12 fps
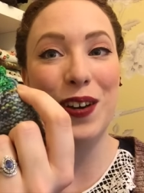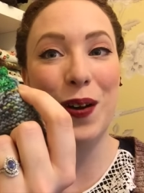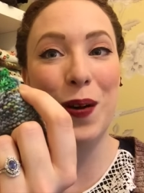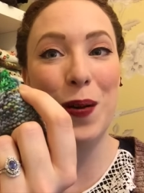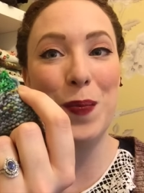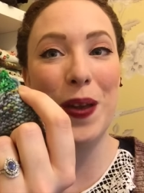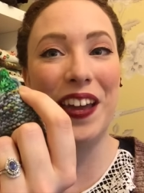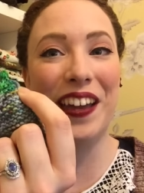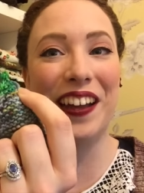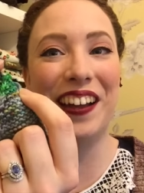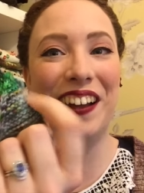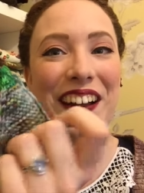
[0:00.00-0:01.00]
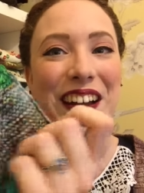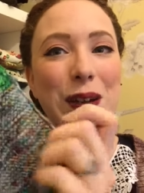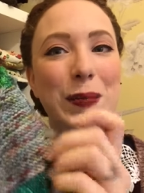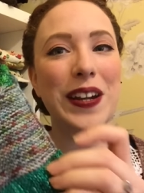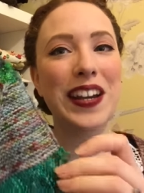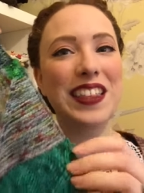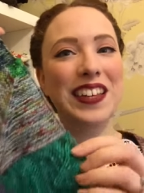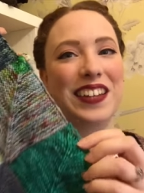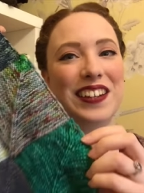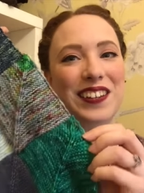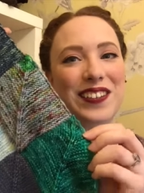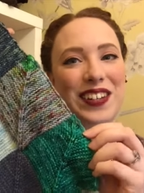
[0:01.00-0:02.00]
top here. But I think it
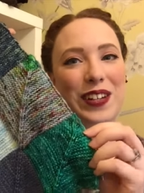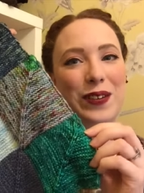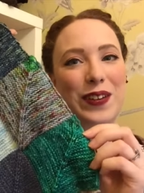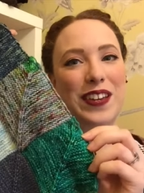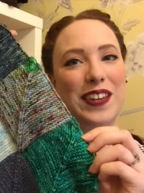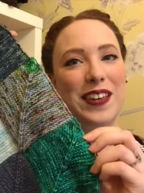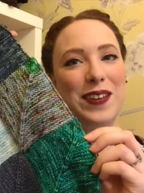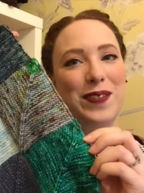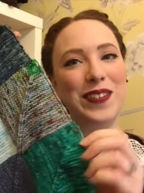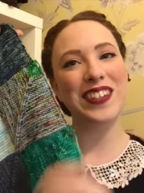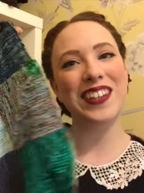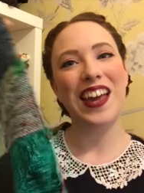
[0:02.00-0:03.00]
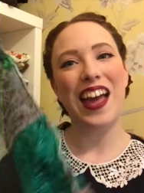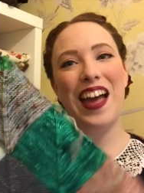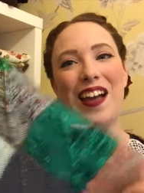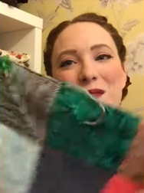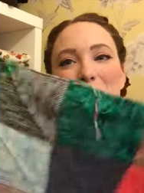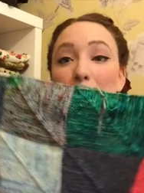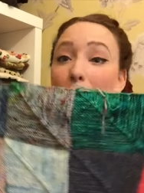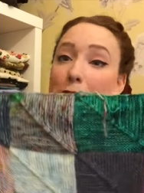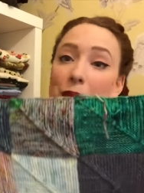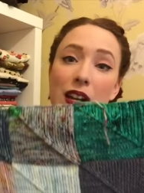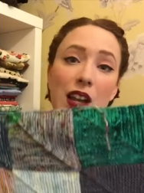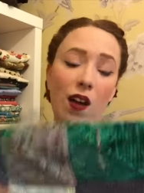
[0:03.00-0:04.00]
looks really quite cute. Um, but
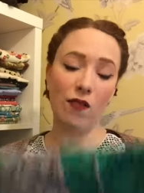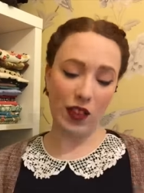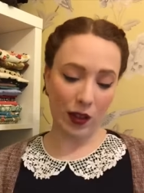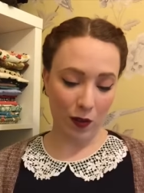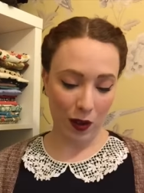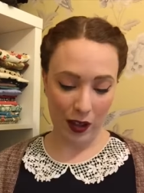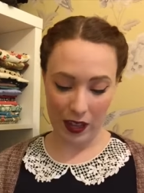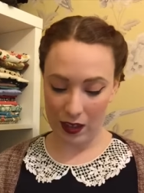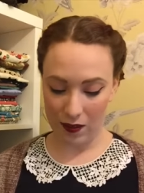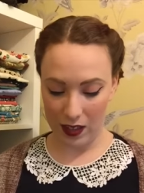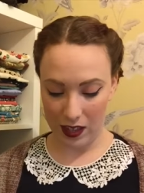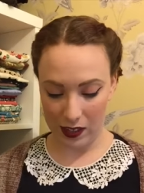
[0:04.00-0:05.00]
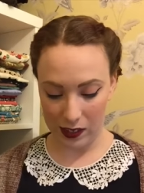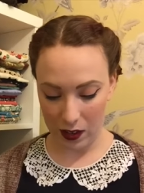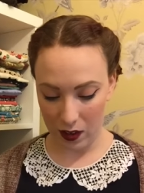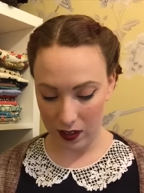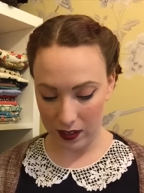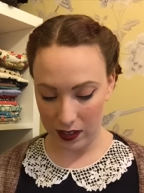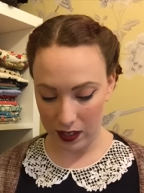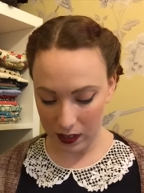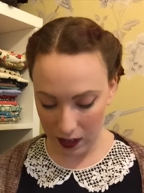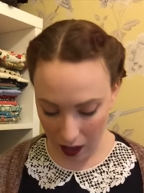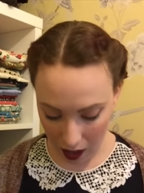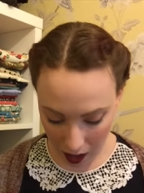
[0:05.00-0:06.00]
I'm loving working with these yarns. These
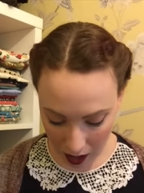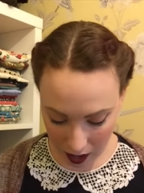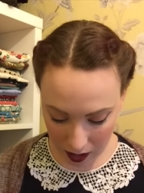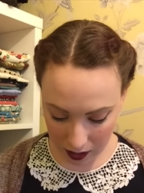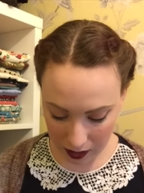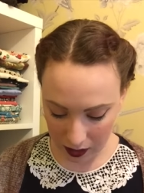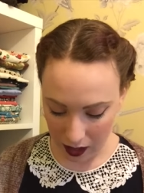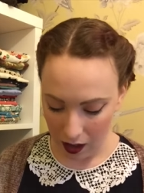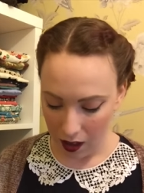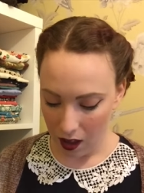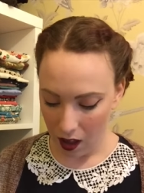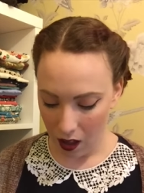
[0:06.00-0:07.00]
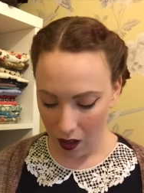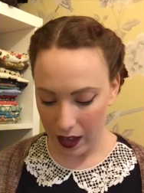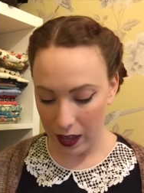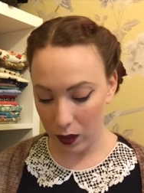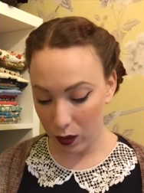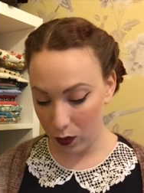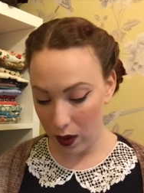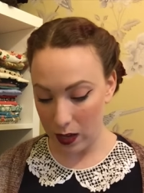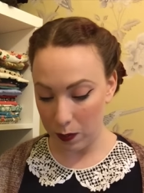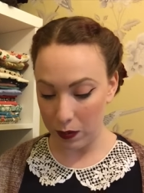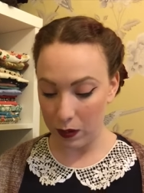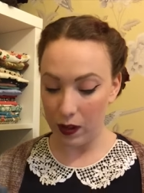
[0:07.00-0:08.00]
colours are
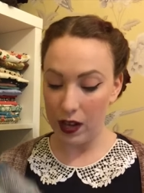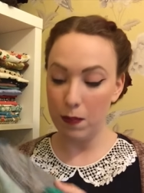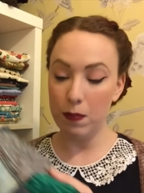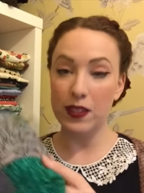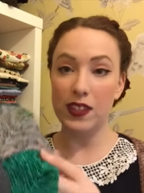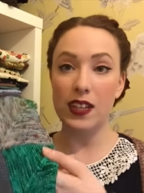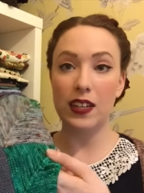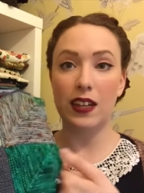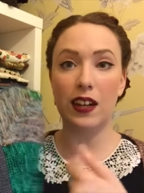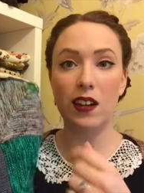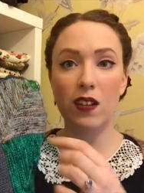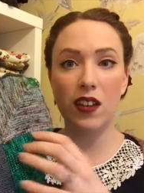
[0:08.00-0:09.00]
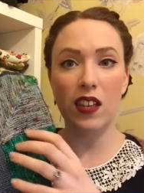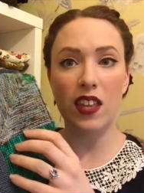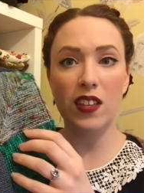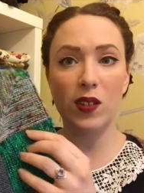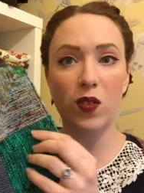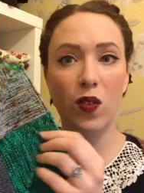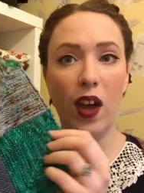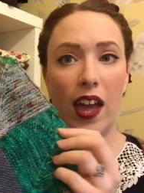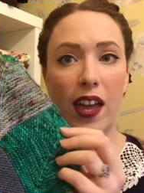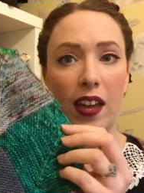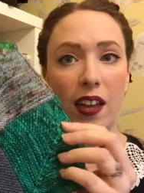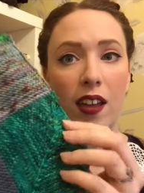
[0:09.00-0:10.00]
incredible. And in particular, look at this
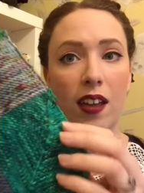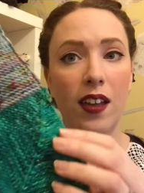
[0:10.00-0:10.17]
grey.